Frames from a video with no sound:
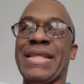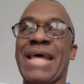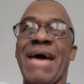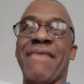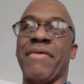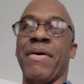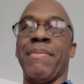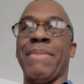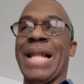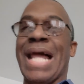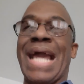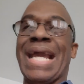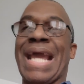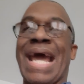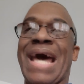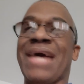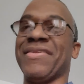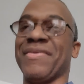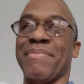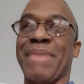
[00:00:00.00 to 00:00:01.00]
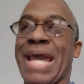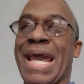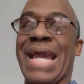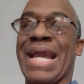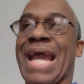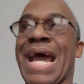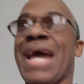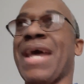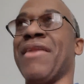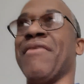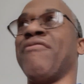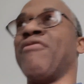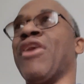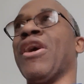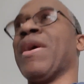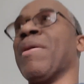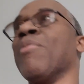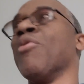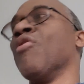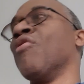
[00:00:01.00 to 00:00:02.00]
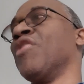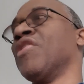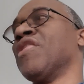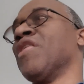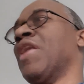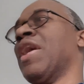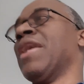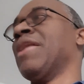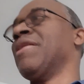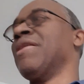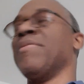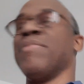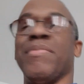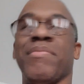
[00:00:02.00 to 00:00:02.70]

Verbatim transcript: to have a black guy as a bad guy in the fucking movie, so they